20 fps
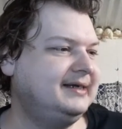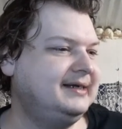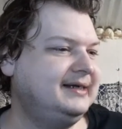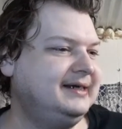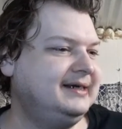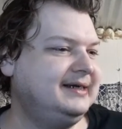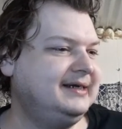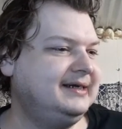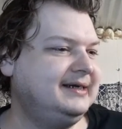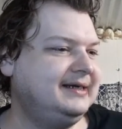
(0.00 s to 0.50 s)

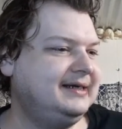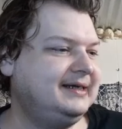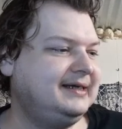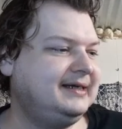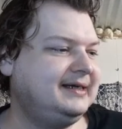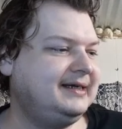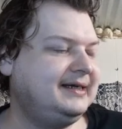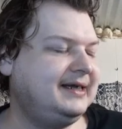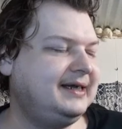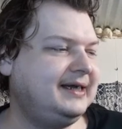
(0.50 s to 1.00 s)

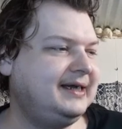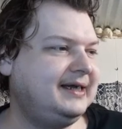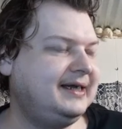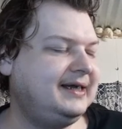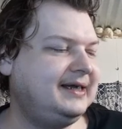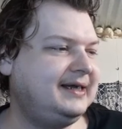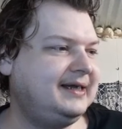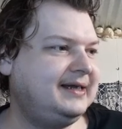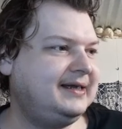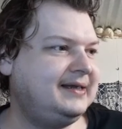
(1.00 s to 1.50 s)

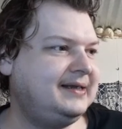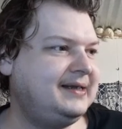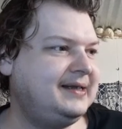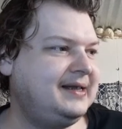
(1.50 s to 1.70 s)
(no one is talking)